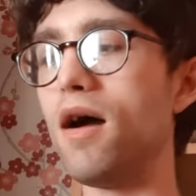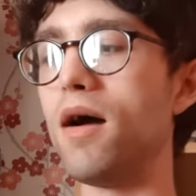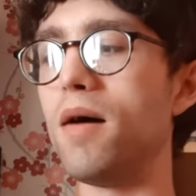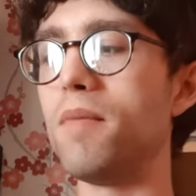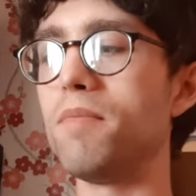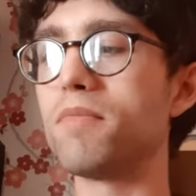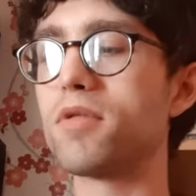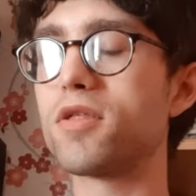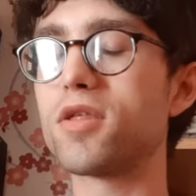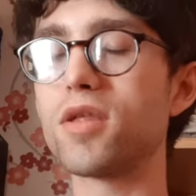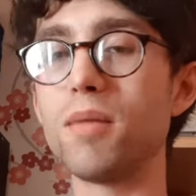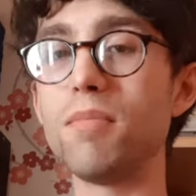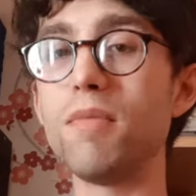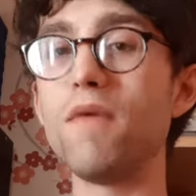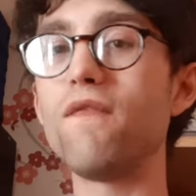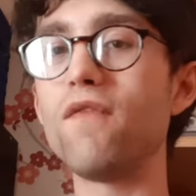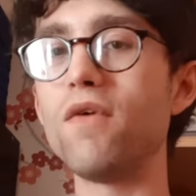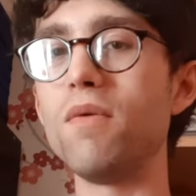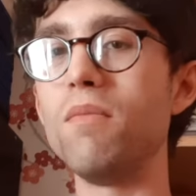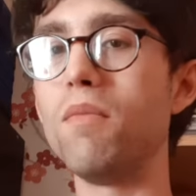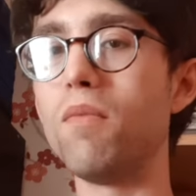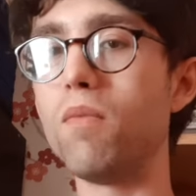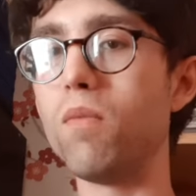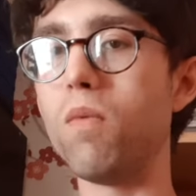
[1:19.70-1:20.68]
some of
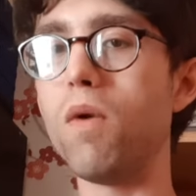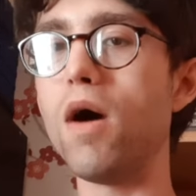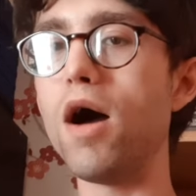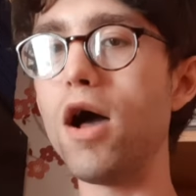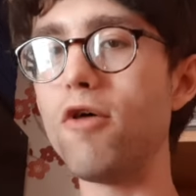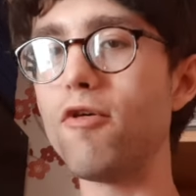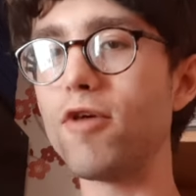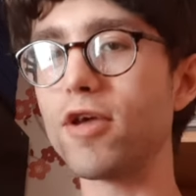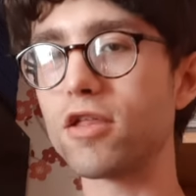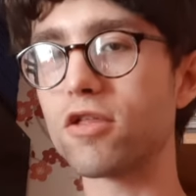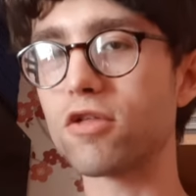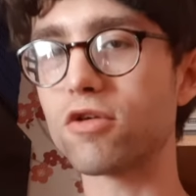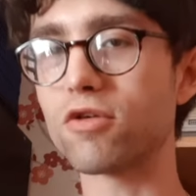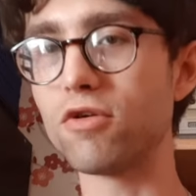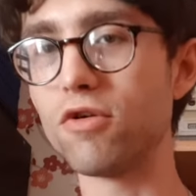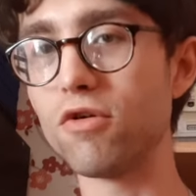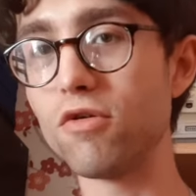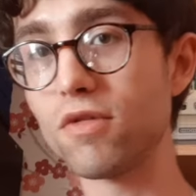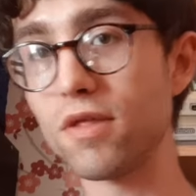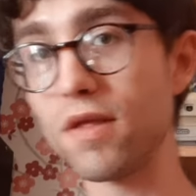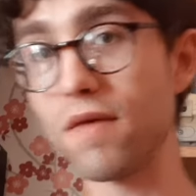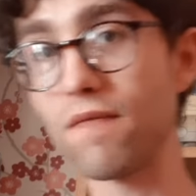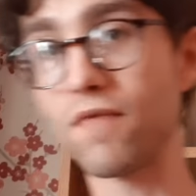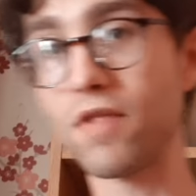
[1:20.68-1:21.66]
them were
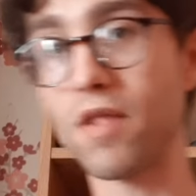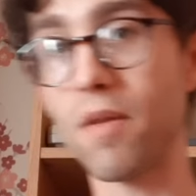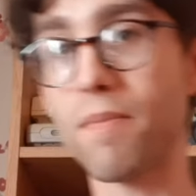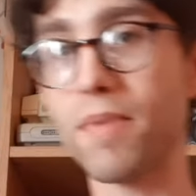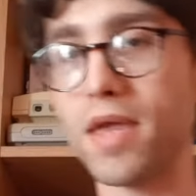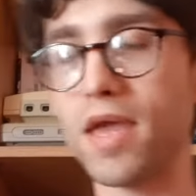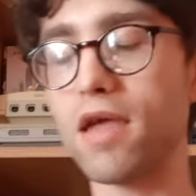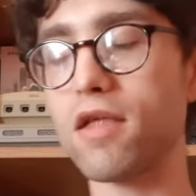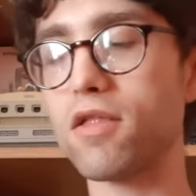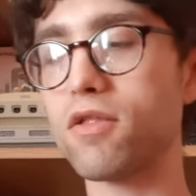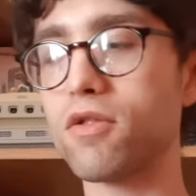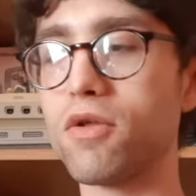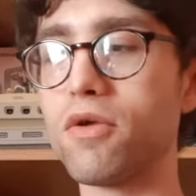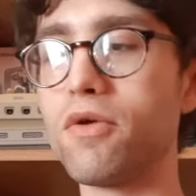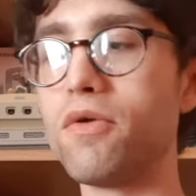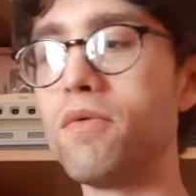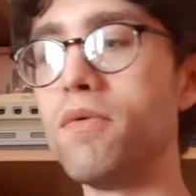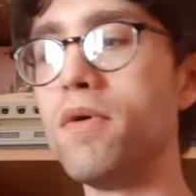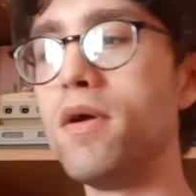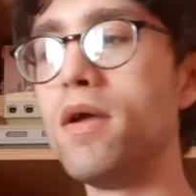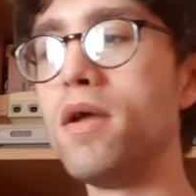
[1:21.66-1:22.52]
exclusive to PS2,